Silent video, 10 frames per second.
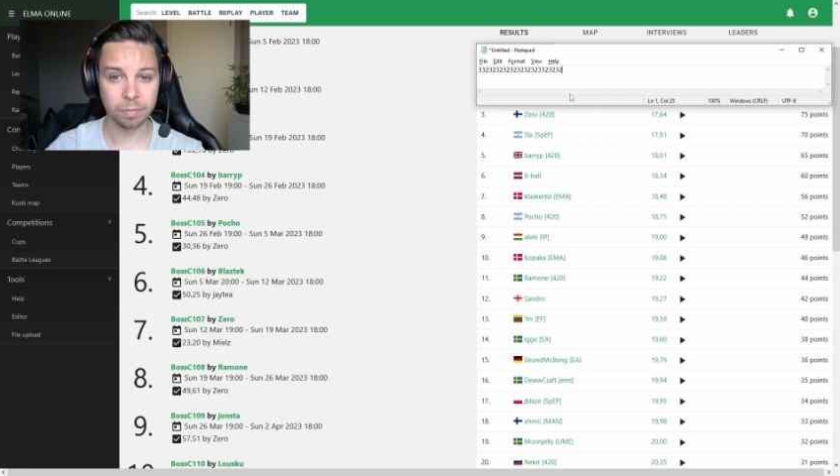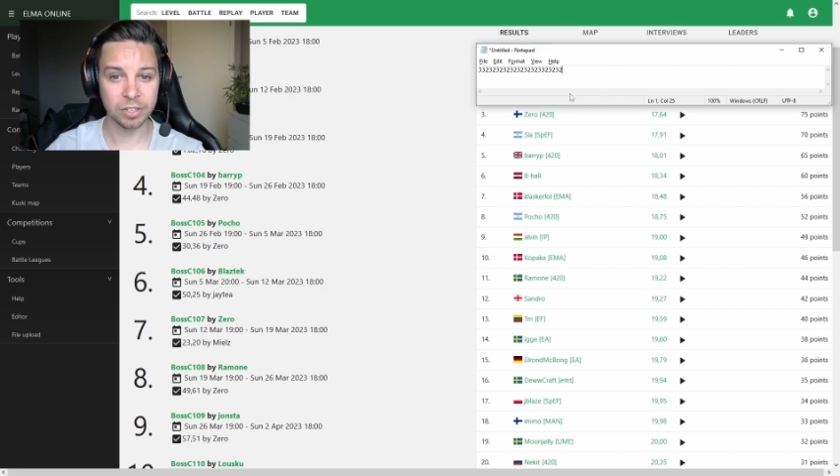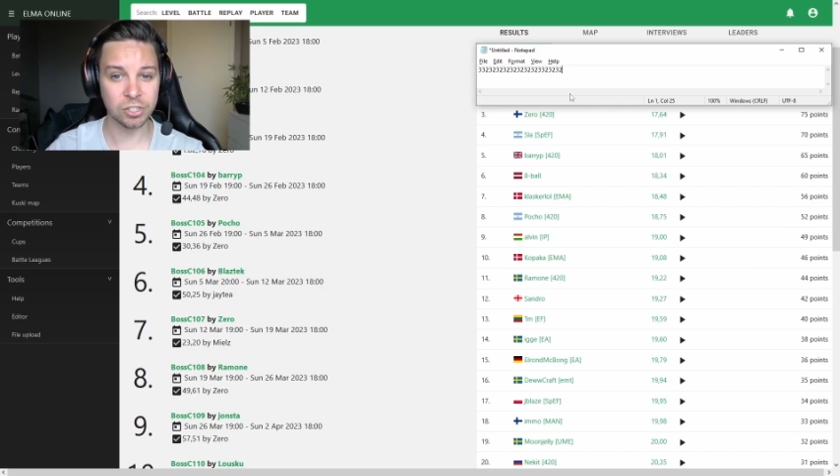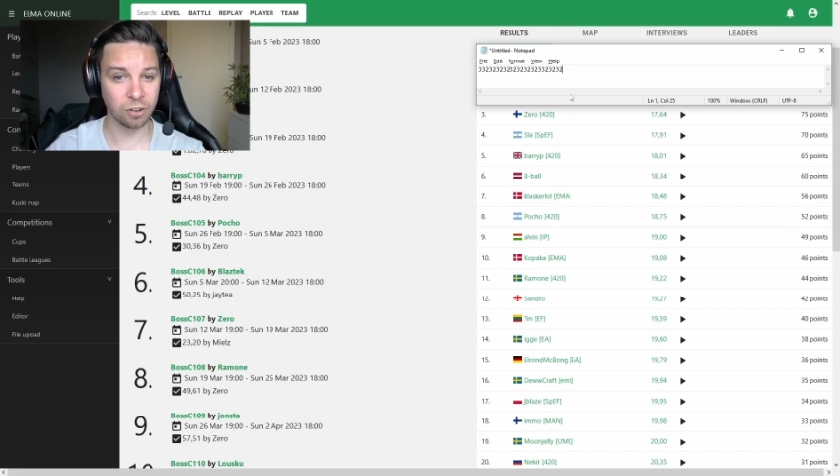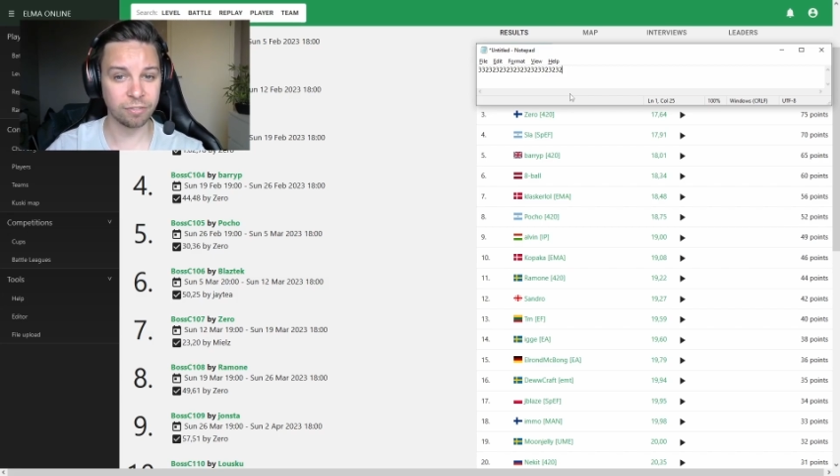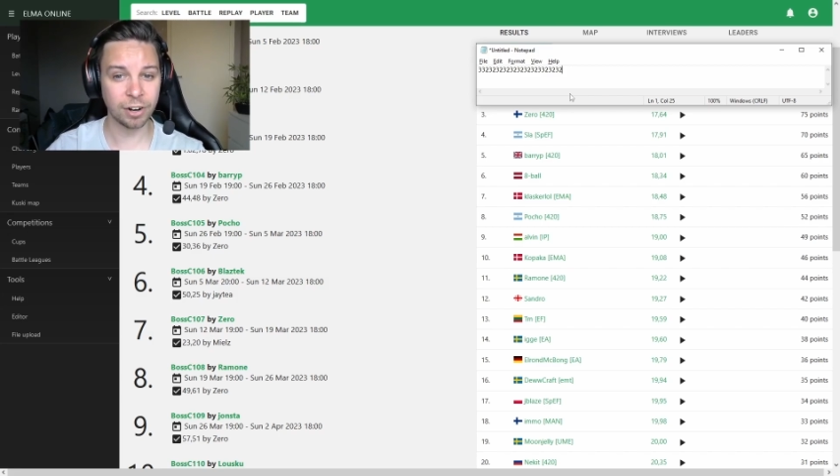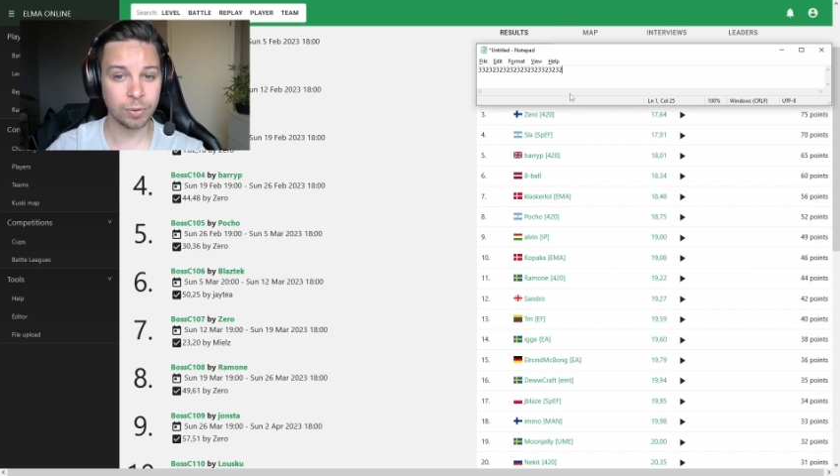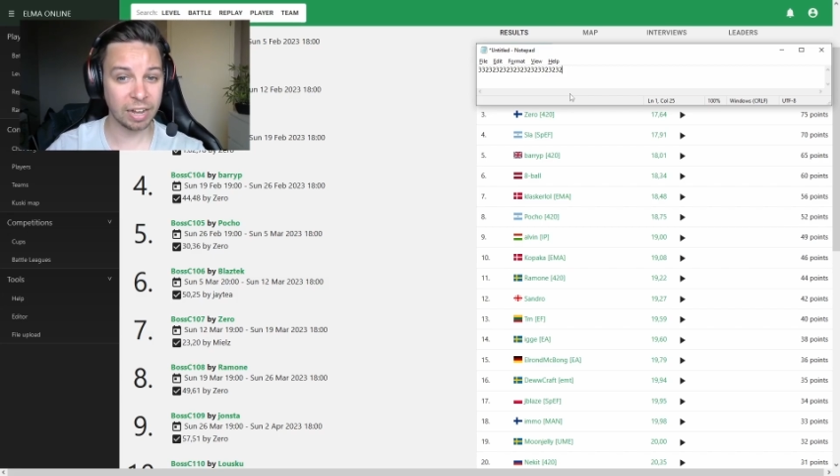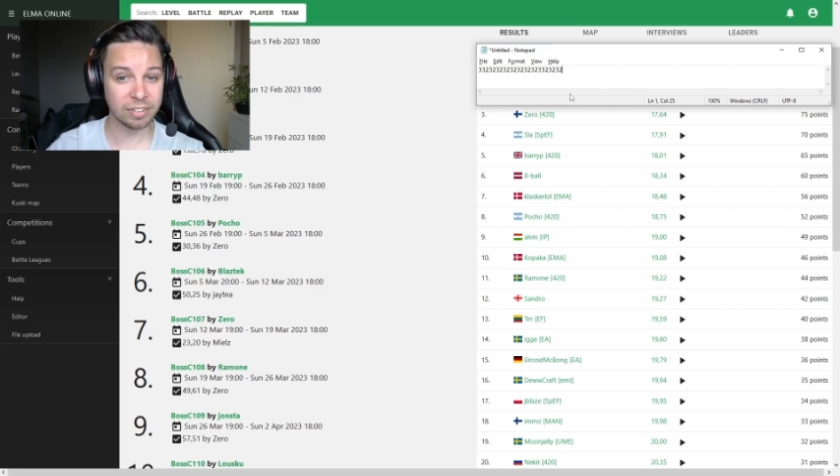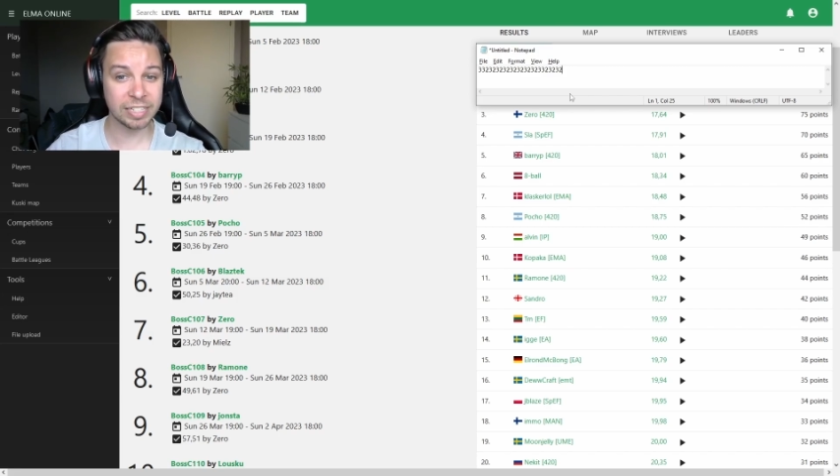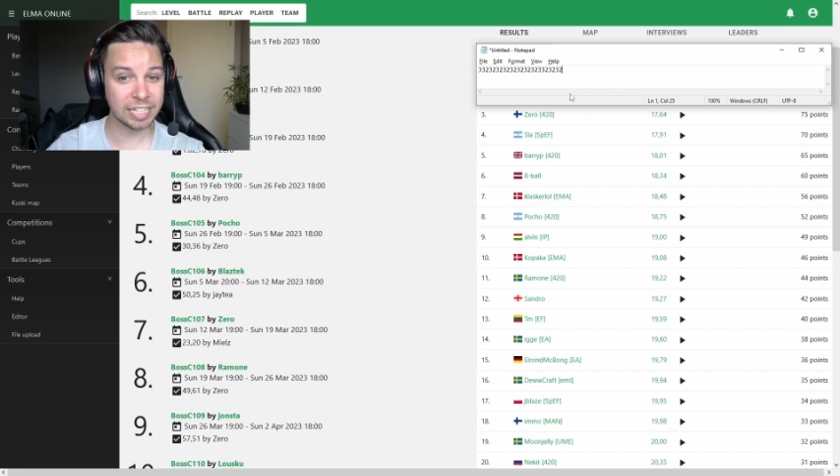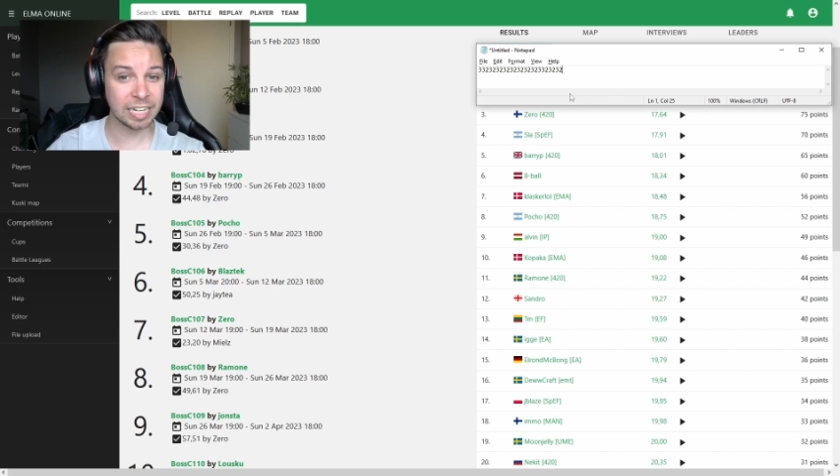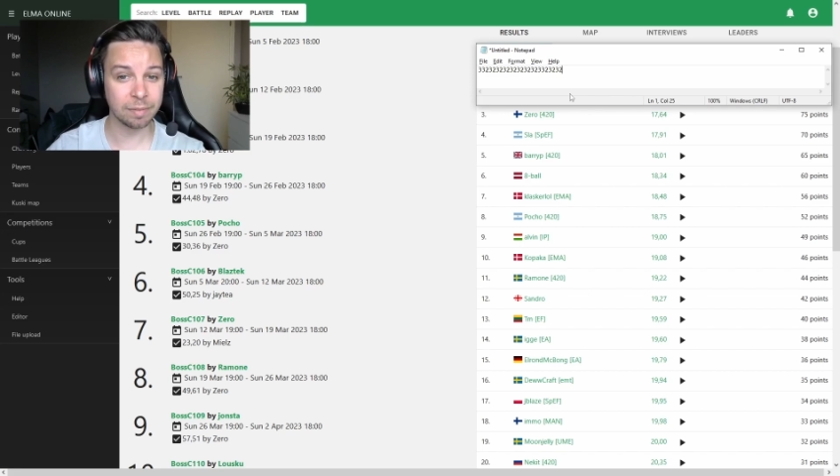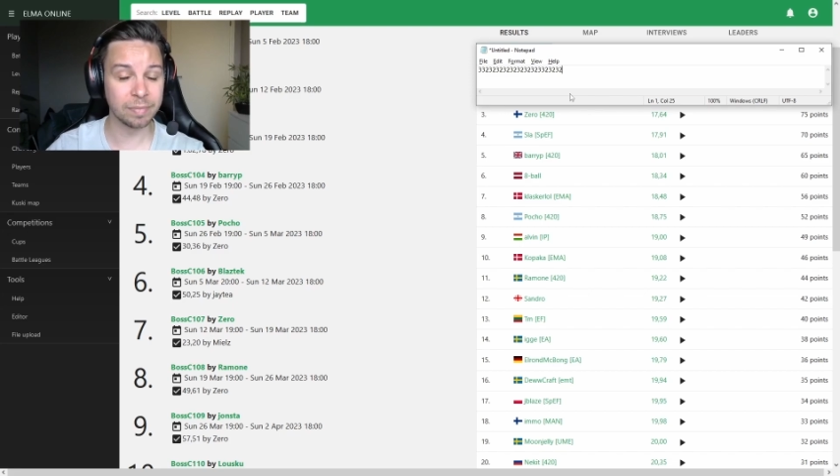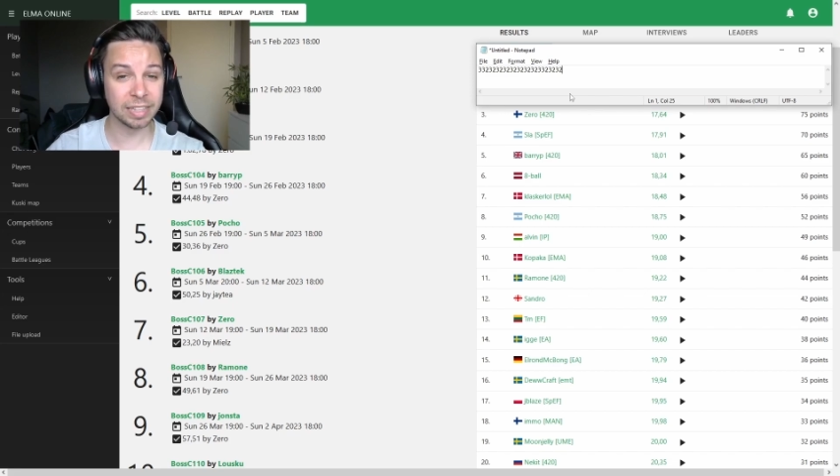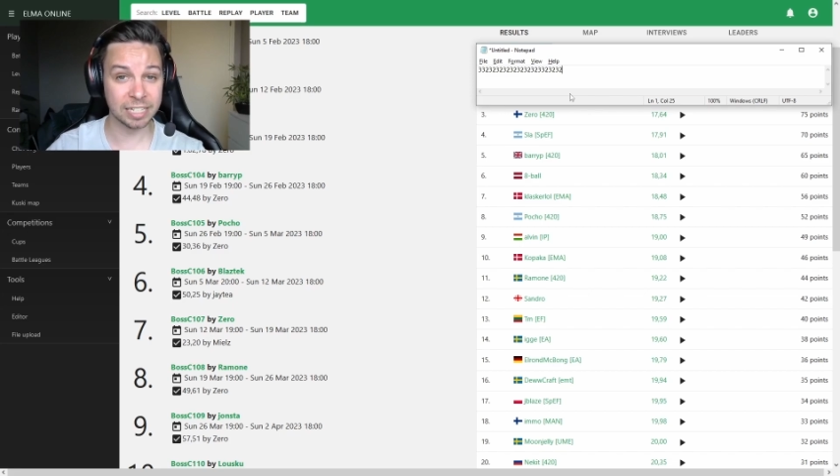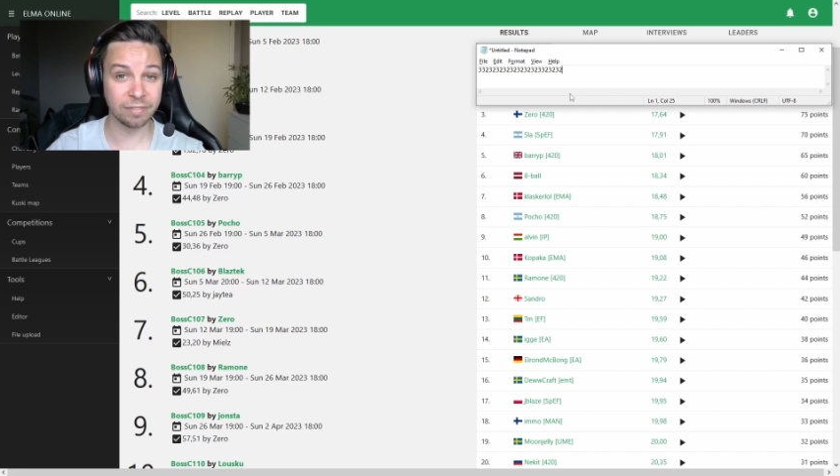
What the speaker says: but so far we haven't seen him in this